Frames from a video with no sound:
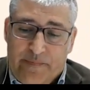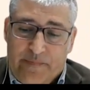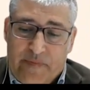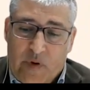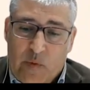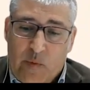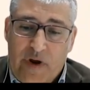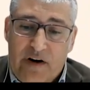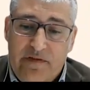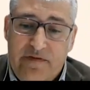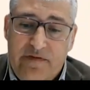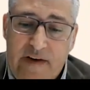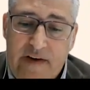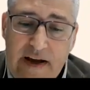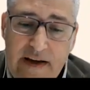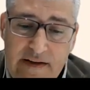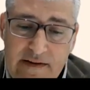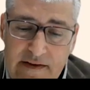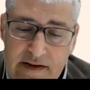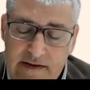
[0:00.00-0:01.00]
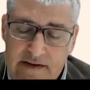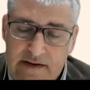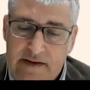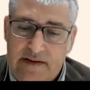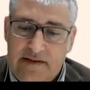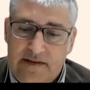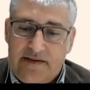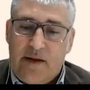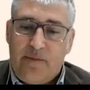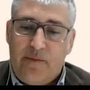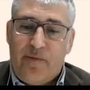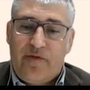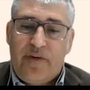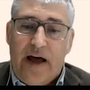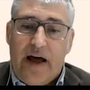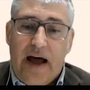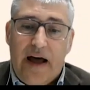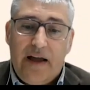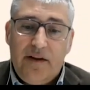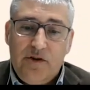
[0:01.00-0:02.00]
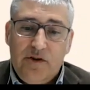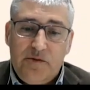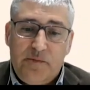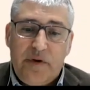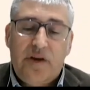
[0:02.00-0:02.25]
we are finding this type of adults